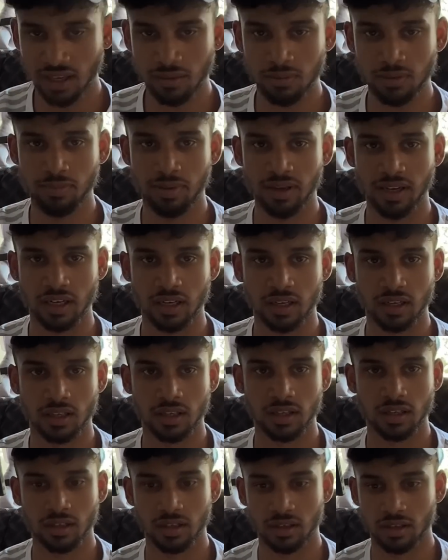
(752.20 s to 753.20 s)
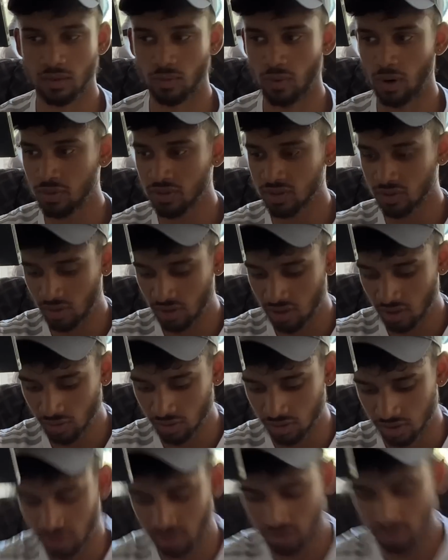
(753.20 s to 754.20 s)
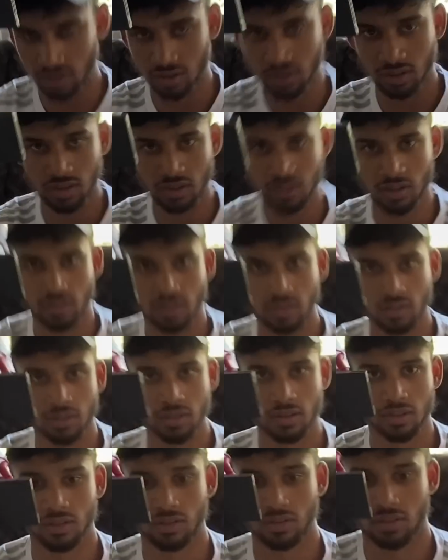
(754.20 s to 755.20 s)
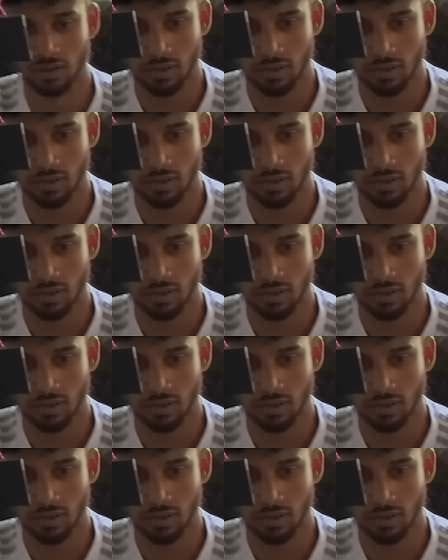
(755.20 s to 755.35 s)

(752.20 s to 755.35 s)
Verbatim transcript: table back? Huh? Why are we so close? Wat is er ook zakkers?